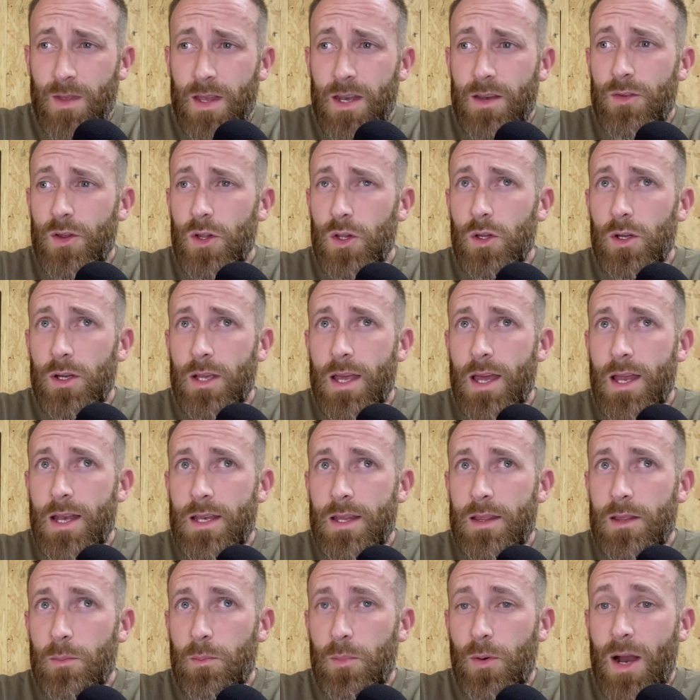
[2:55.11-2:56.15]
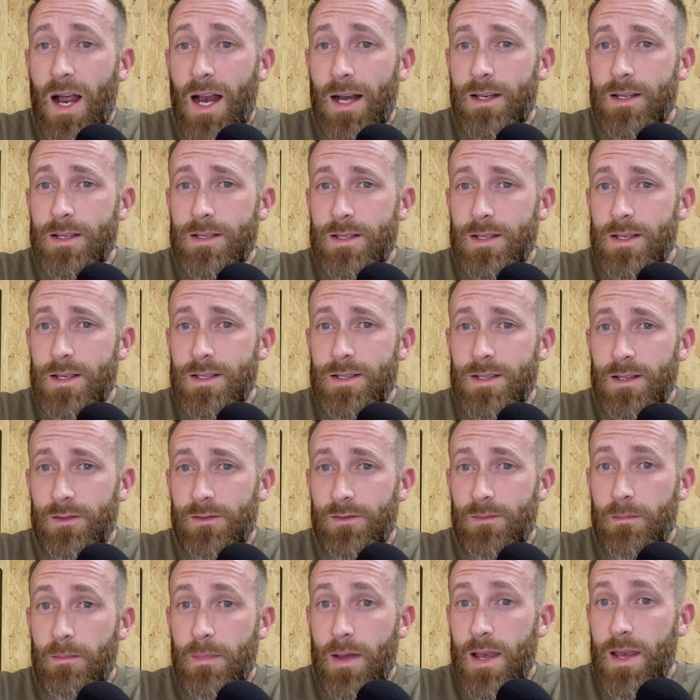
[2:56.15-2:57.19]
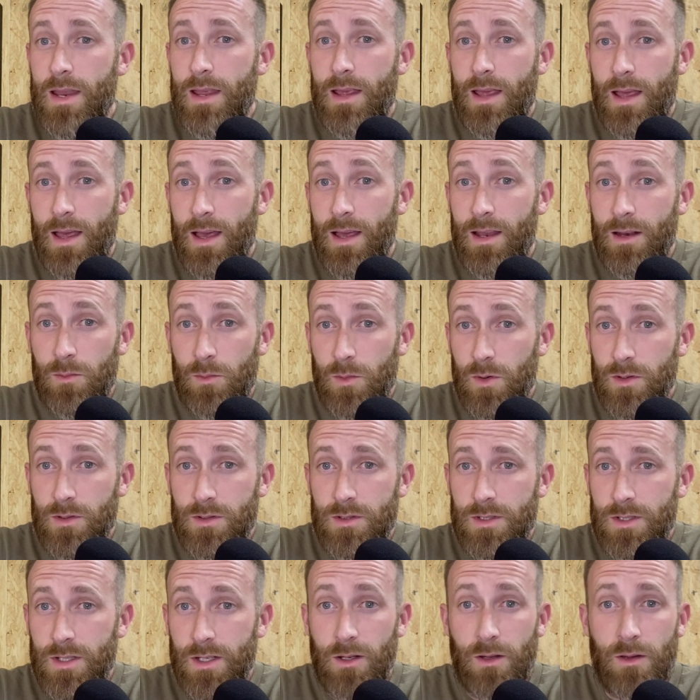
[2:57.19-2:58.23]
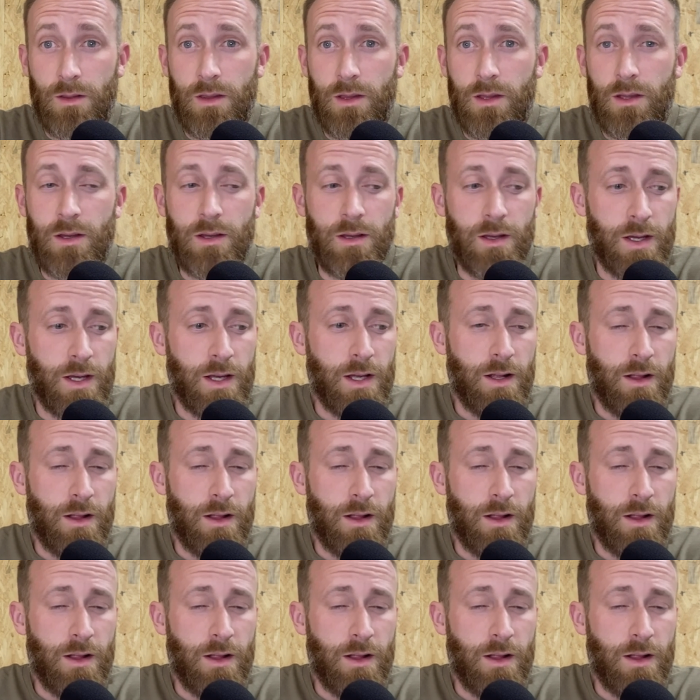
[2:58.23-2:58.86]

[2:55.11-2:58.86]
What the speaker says: and if you look at the practices of many animals, you know, the